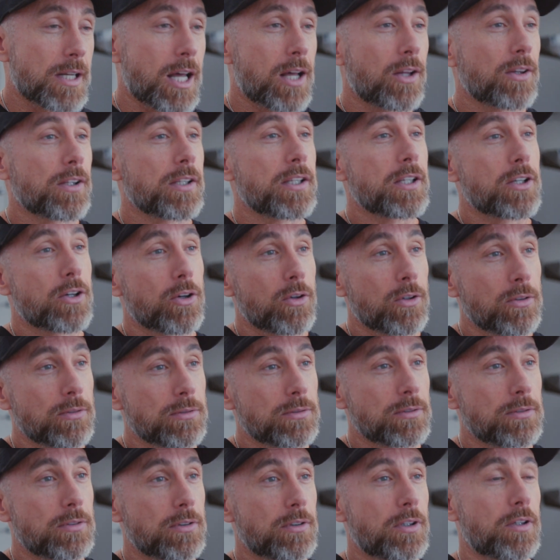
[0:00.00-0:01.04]
now legal,
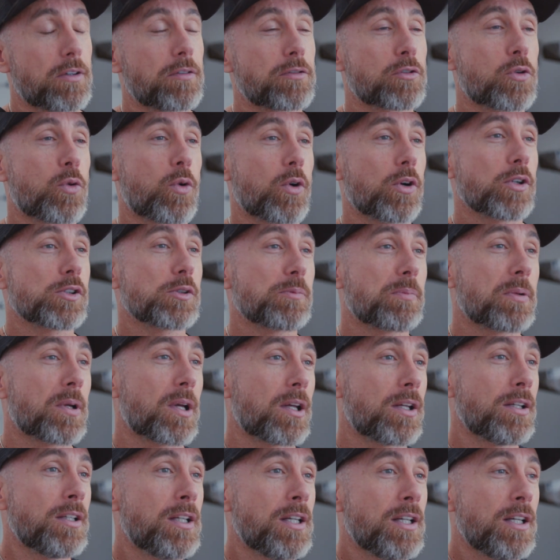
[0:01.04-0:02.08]
of course.
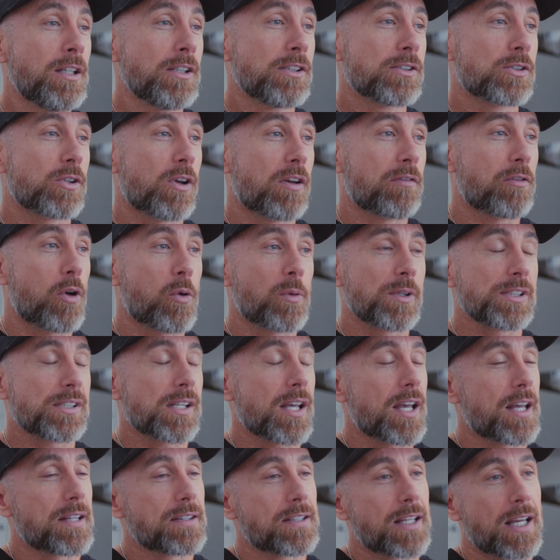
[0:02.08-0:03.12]
But so I've always
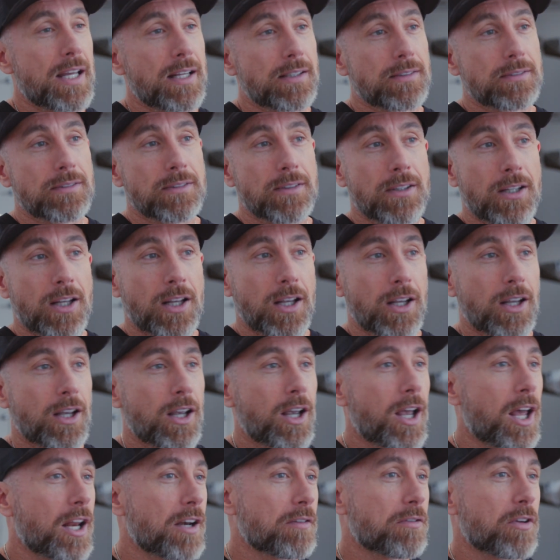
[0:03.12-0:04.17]
had that
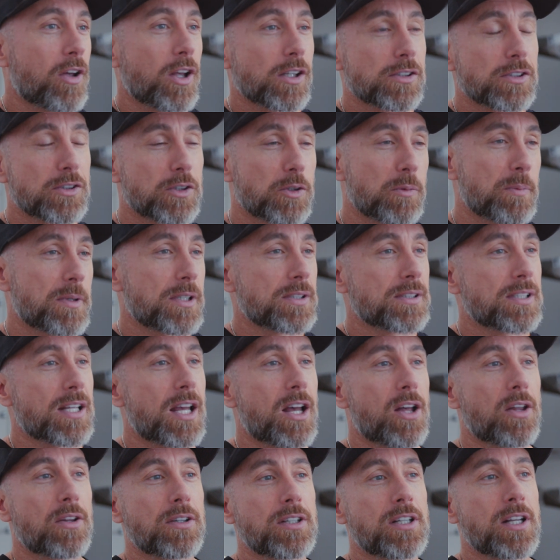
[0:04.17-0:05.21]
kind of hustler
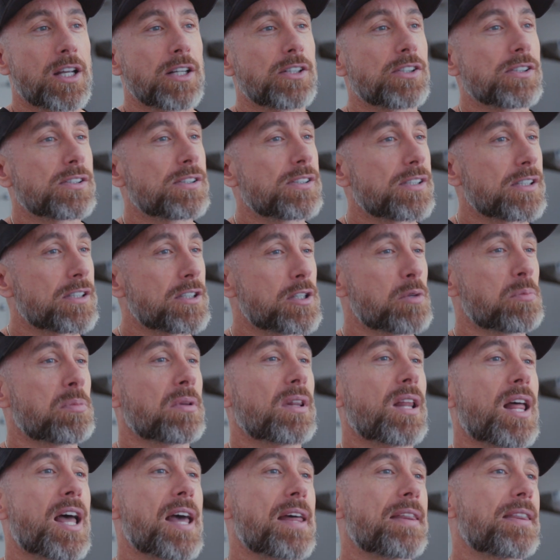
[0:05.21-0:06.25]
mentality. I just didn't
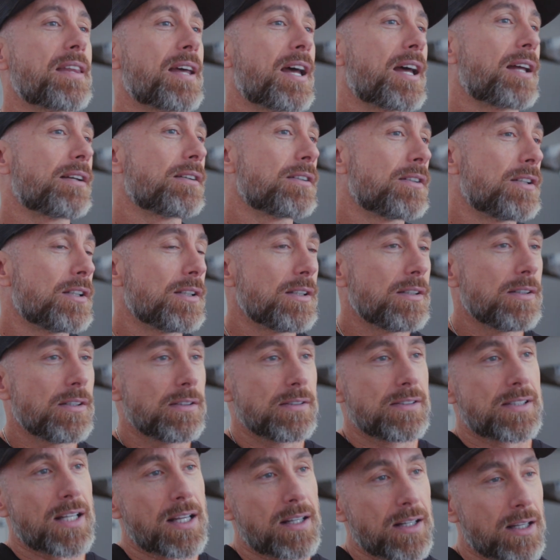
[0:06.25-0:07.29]
apply that
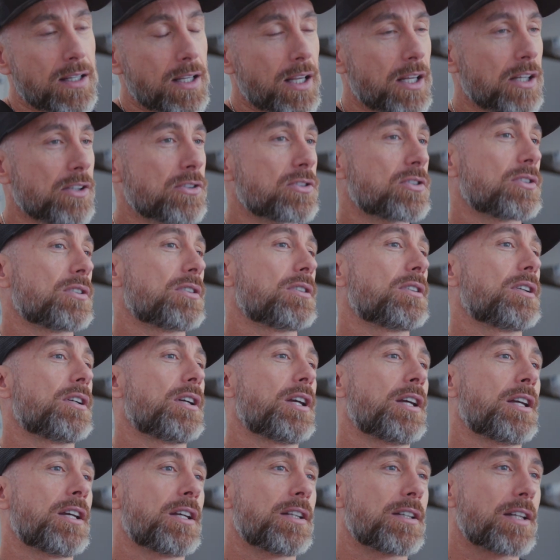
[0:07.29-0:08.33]
dedication
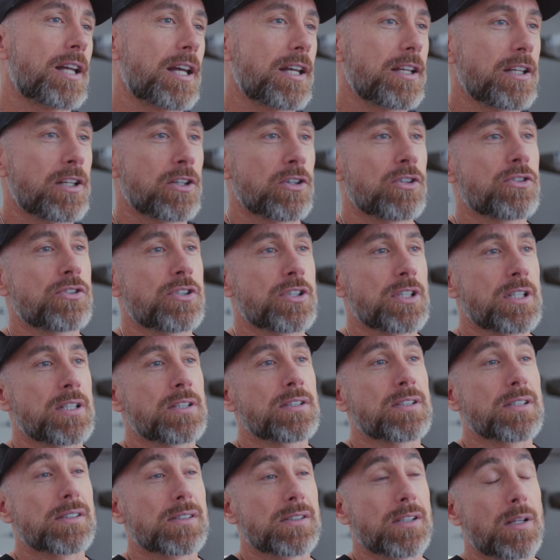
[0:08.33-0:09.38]
and that energy
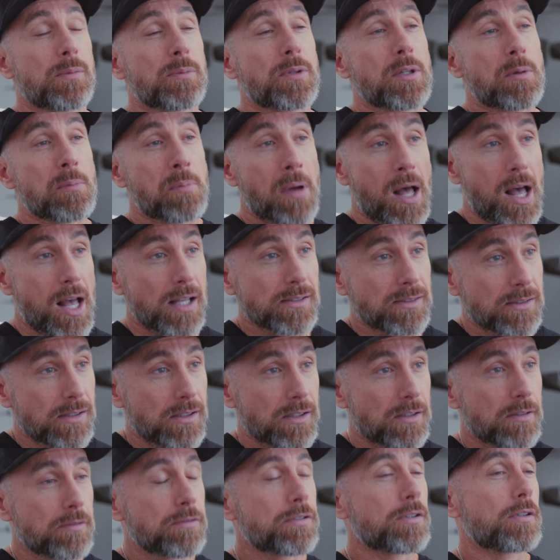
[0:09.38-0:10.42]
into something
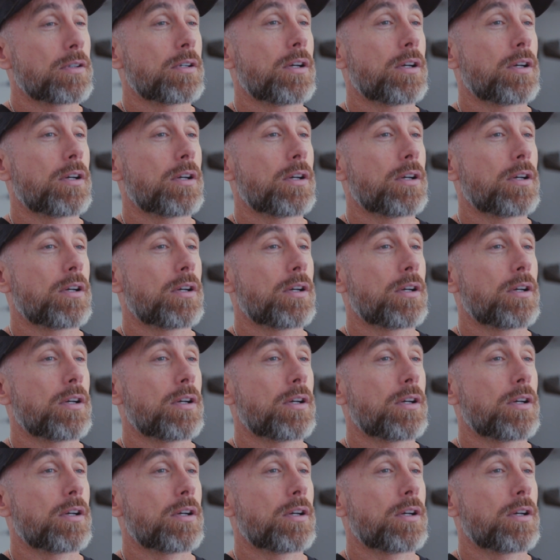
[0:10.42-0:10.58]
positive,